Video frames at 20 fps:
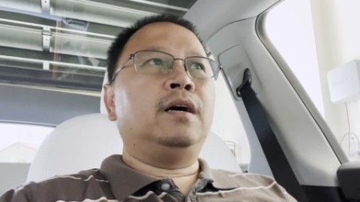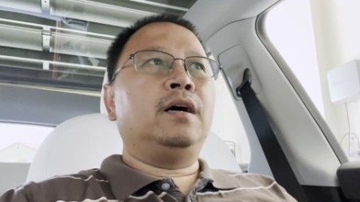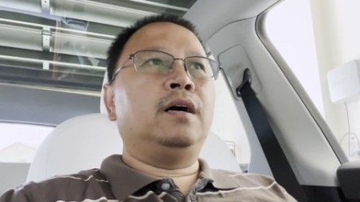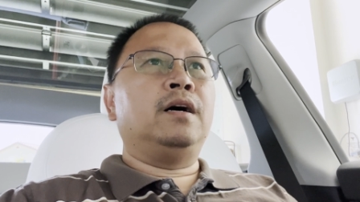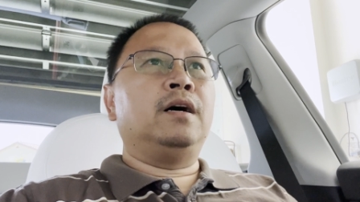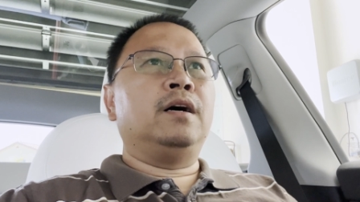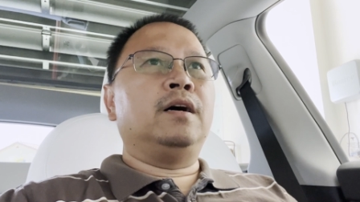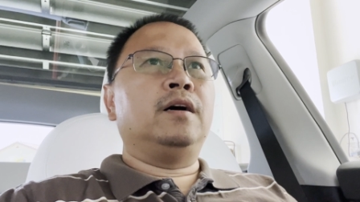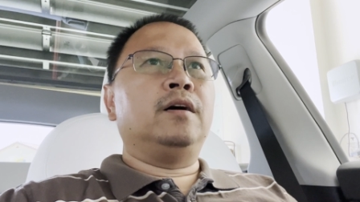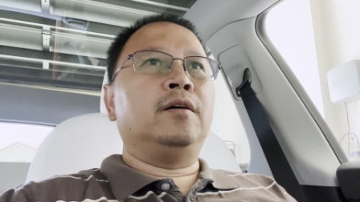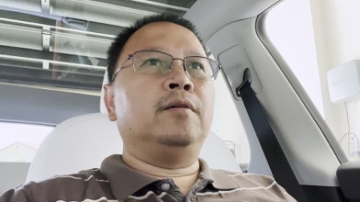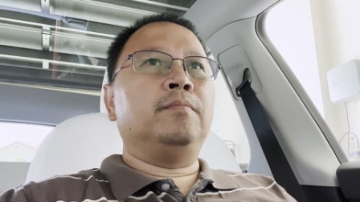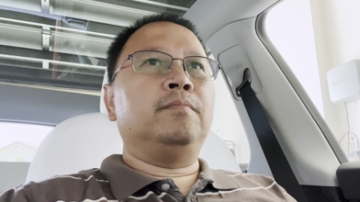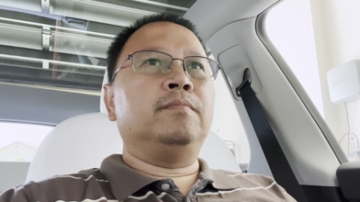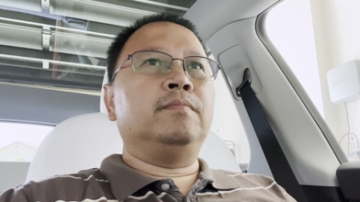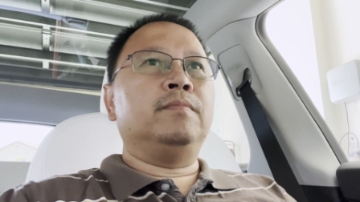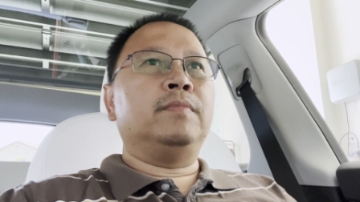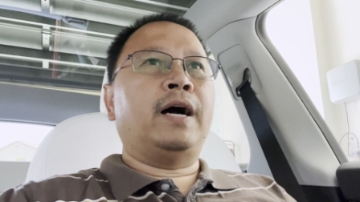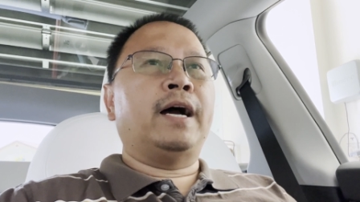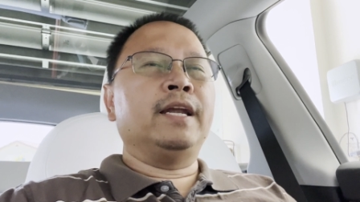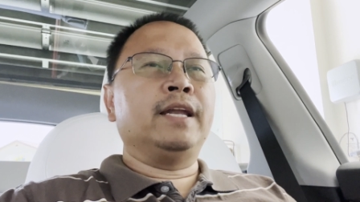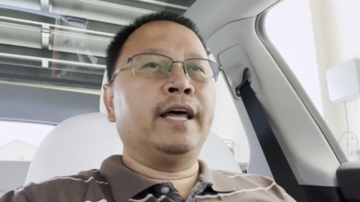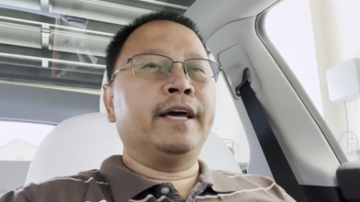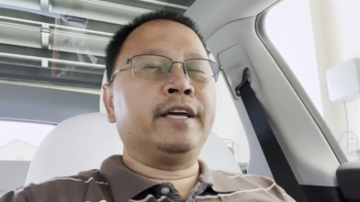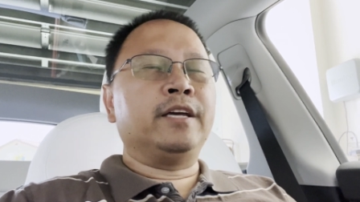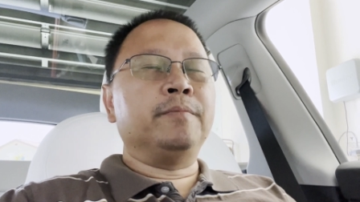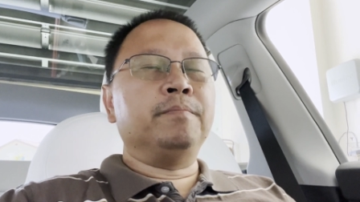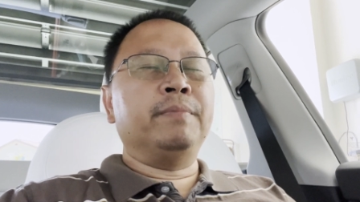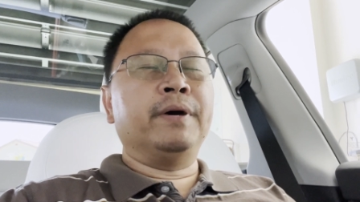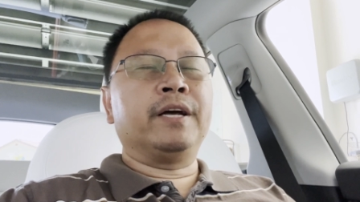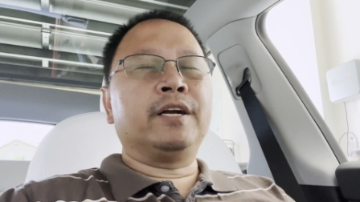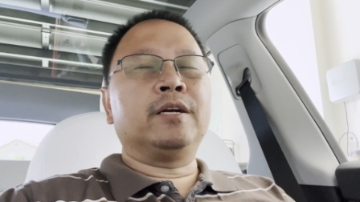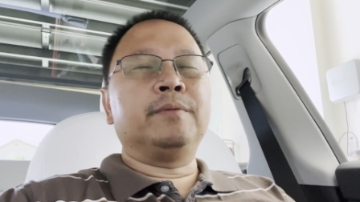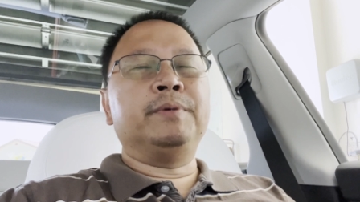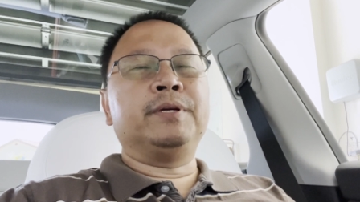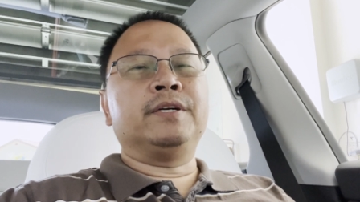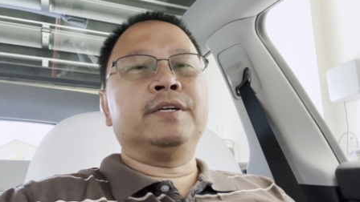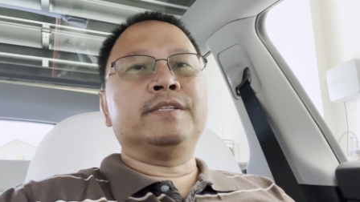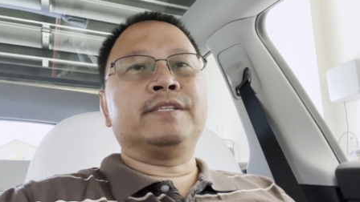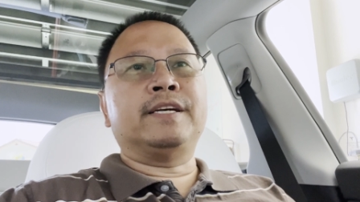I like it better
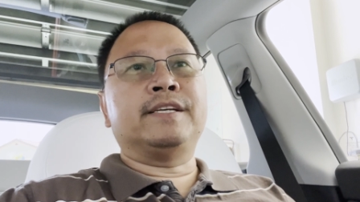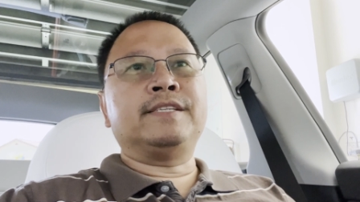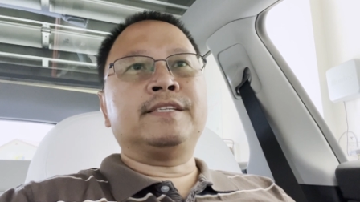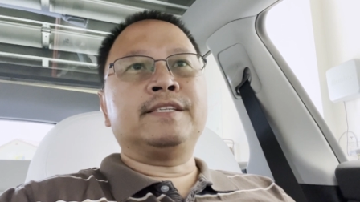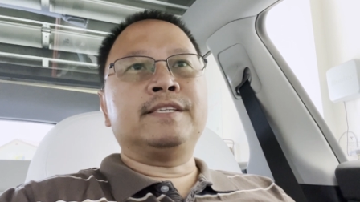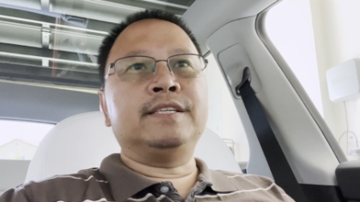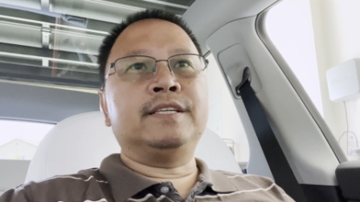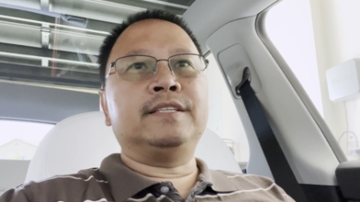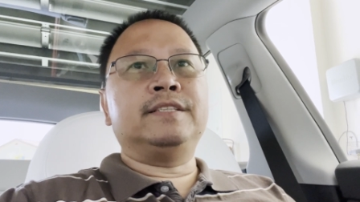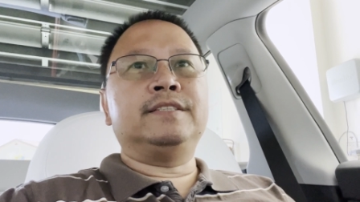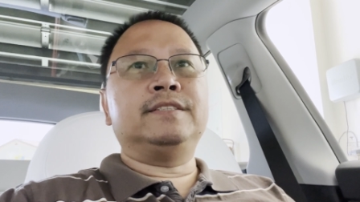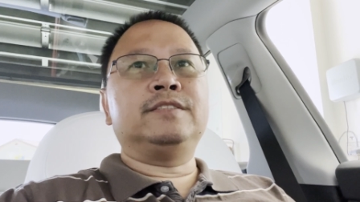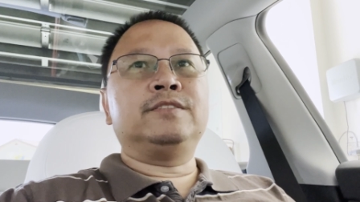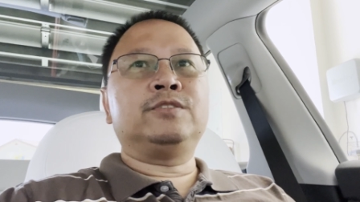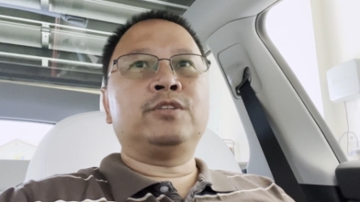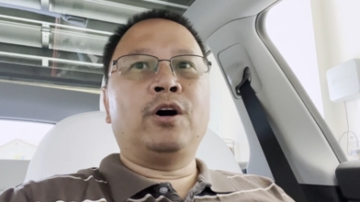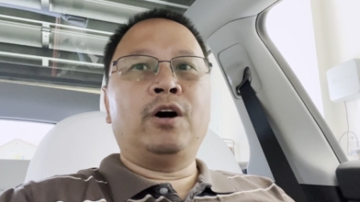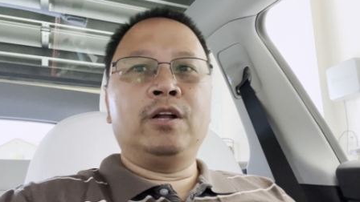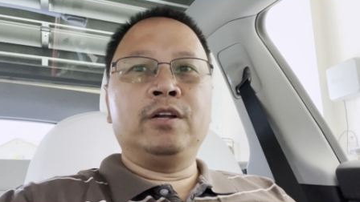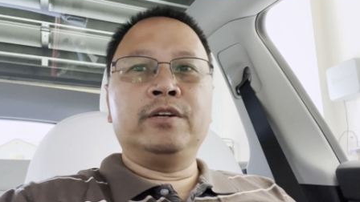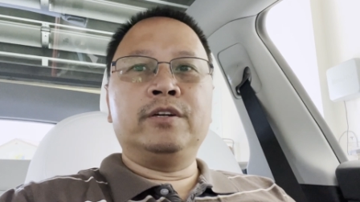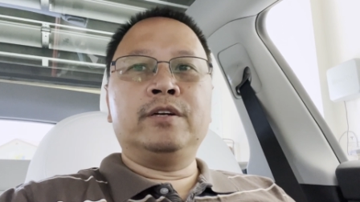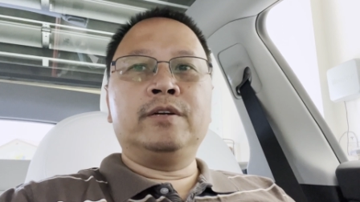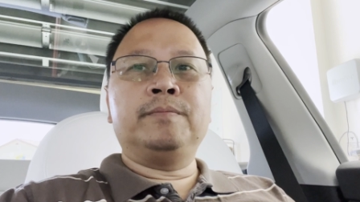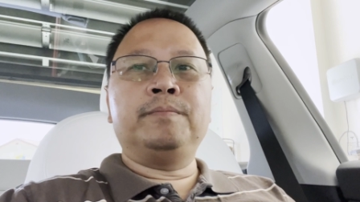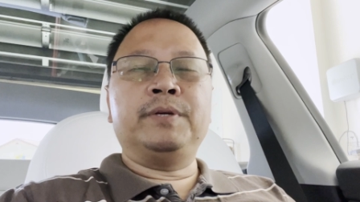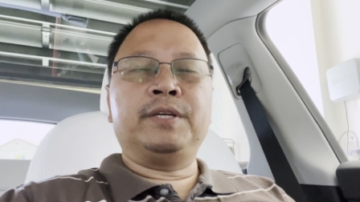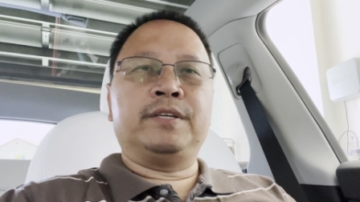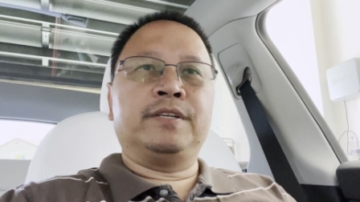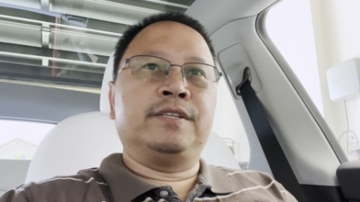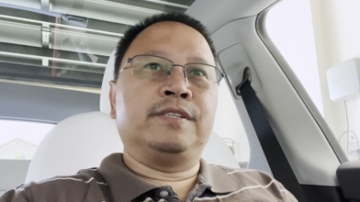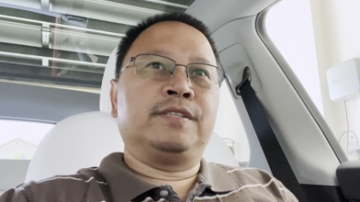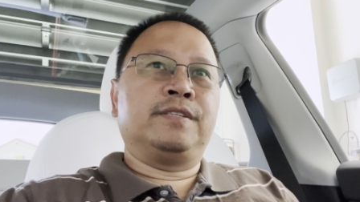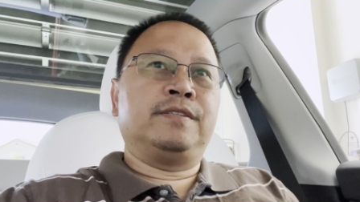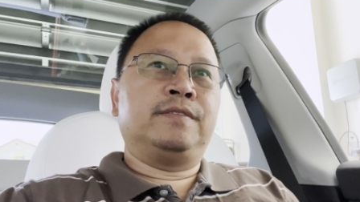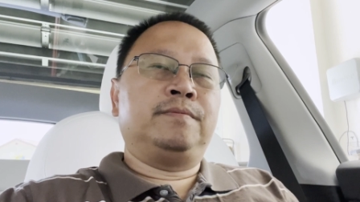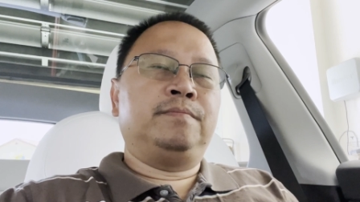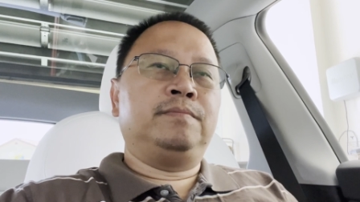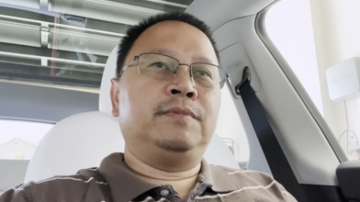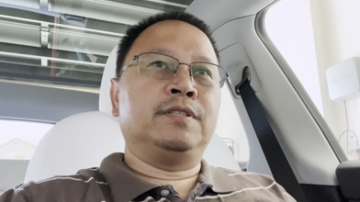because I sit taller,
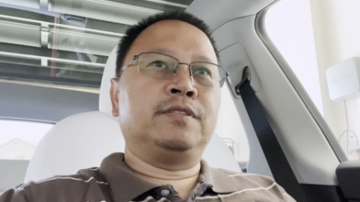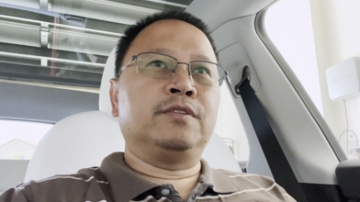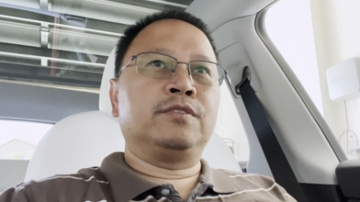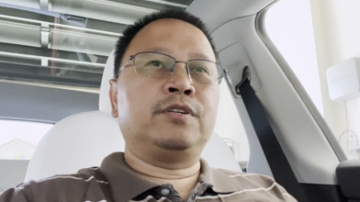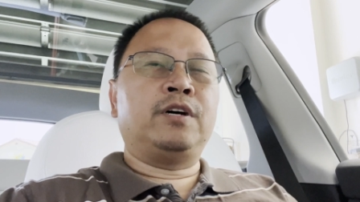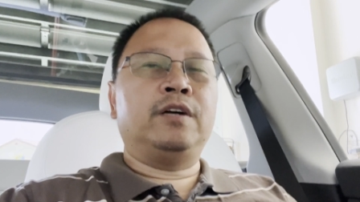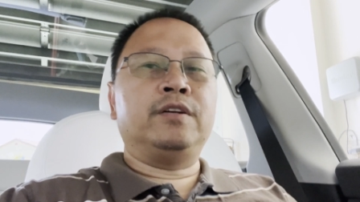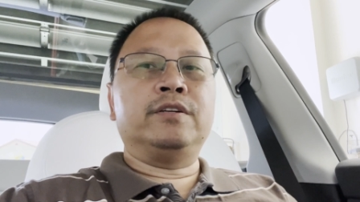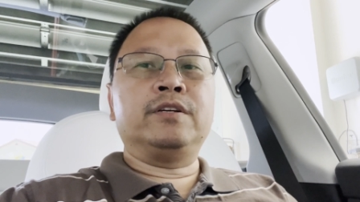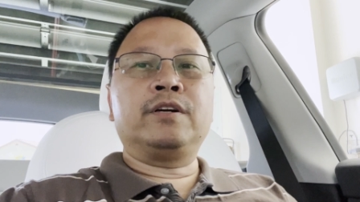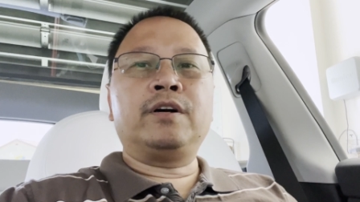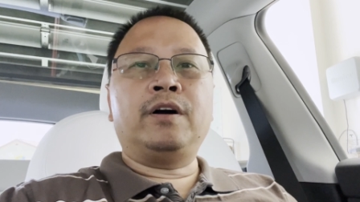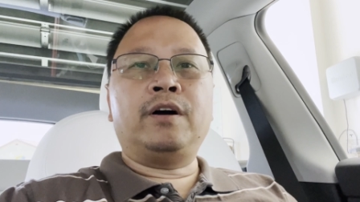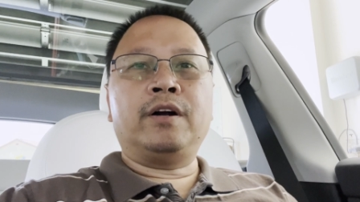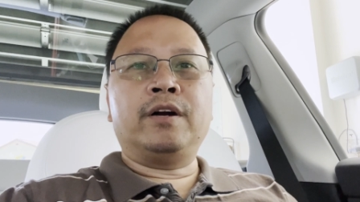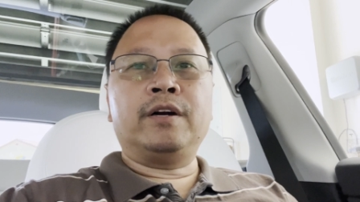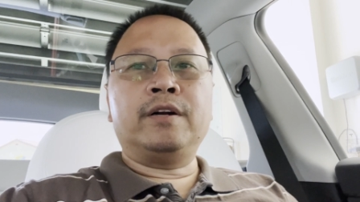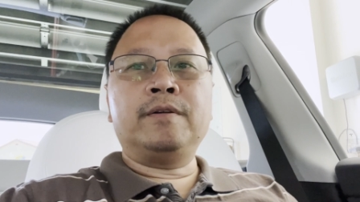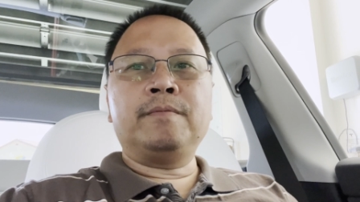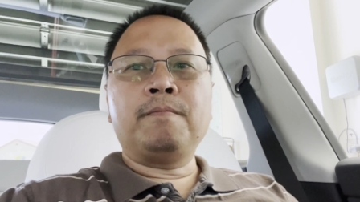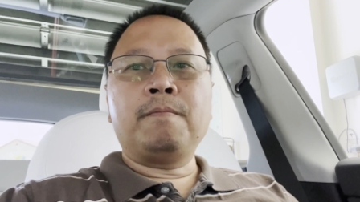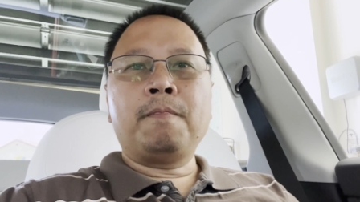because it's a taller car.